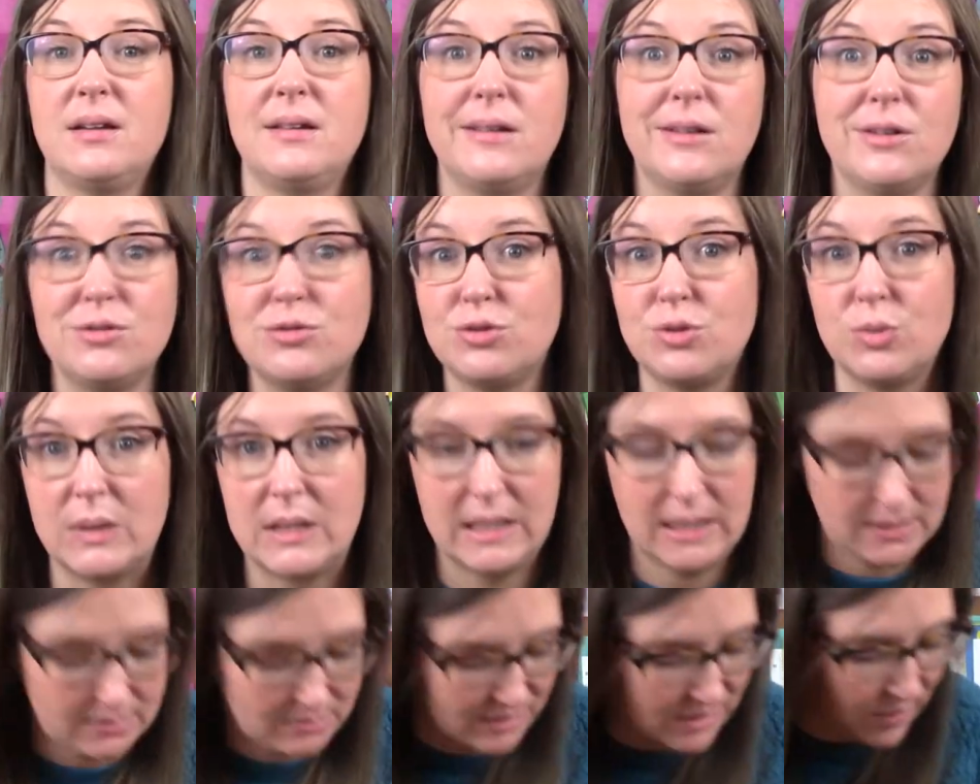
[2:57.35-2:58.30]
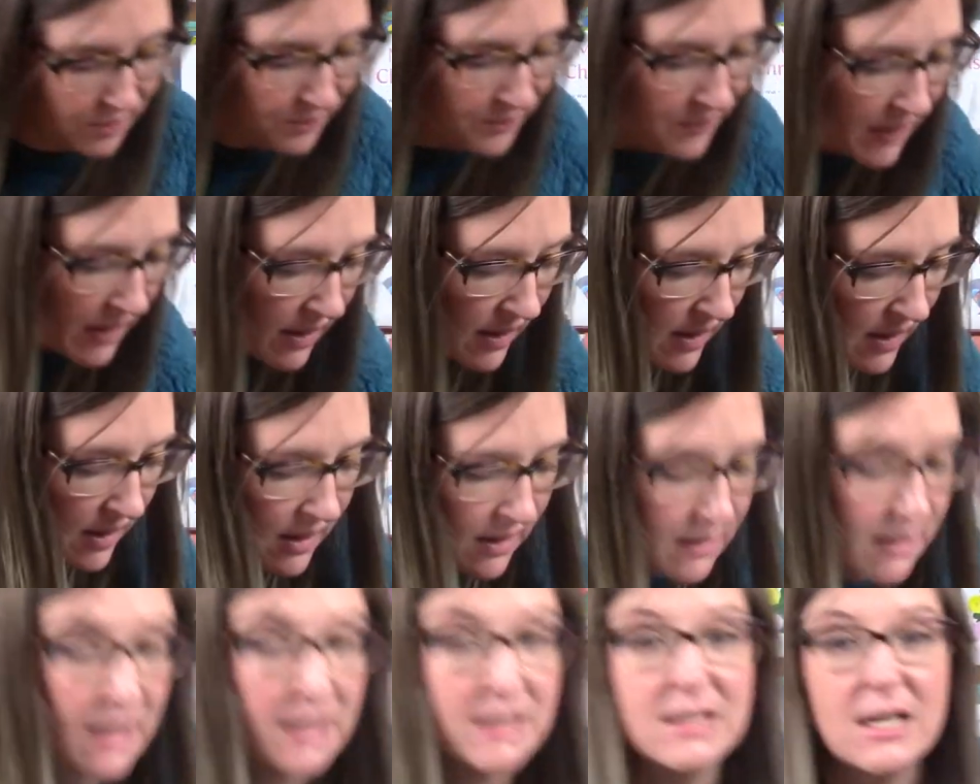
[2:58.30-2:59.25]
usually. So
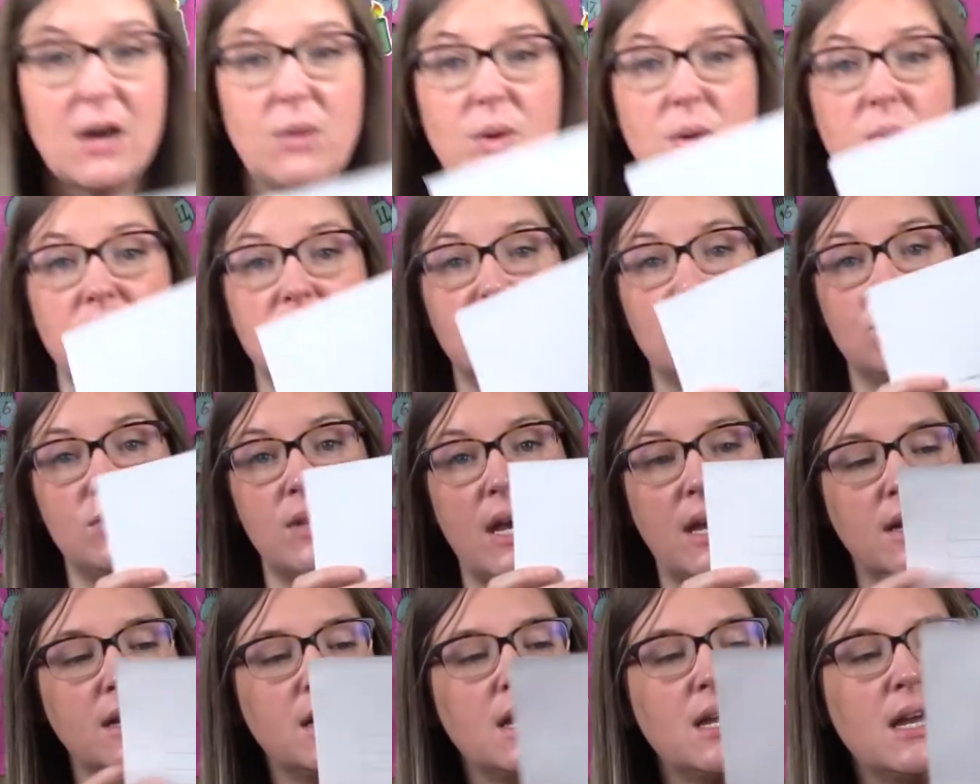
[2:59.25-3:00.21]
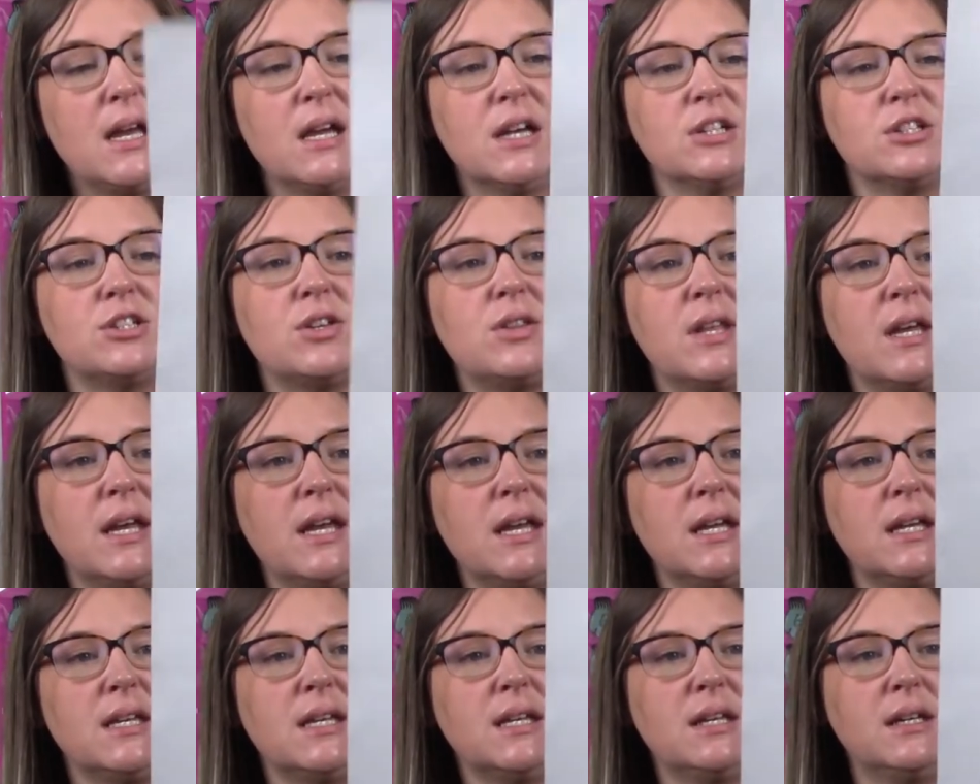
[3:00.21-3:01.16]
that's how we would do that. So
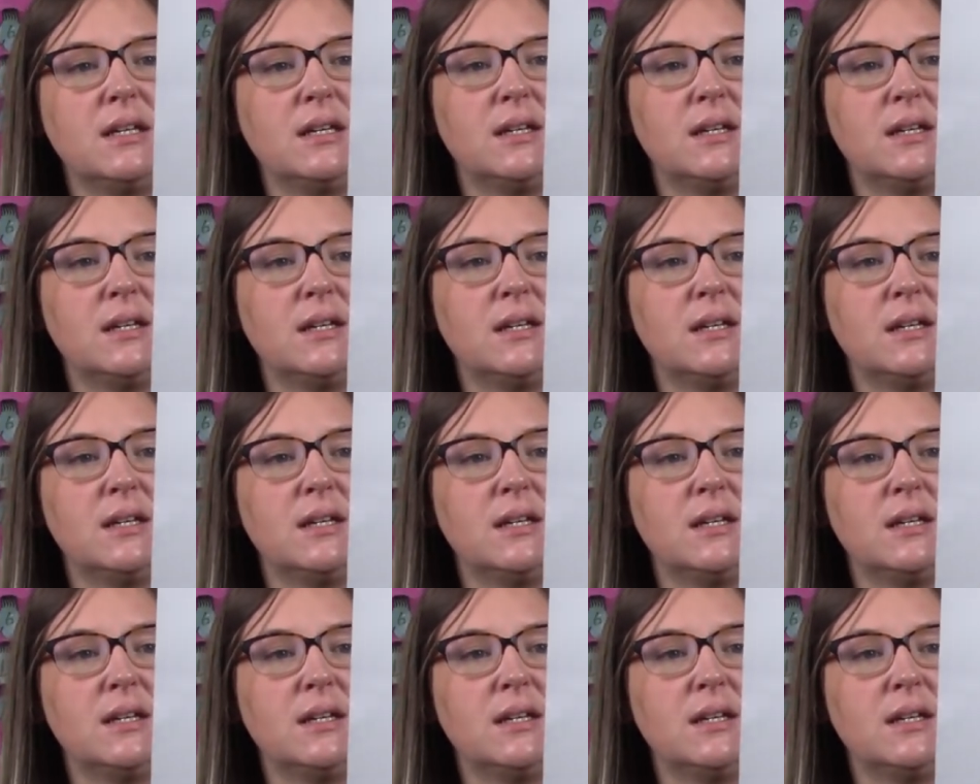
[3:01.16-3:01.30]
then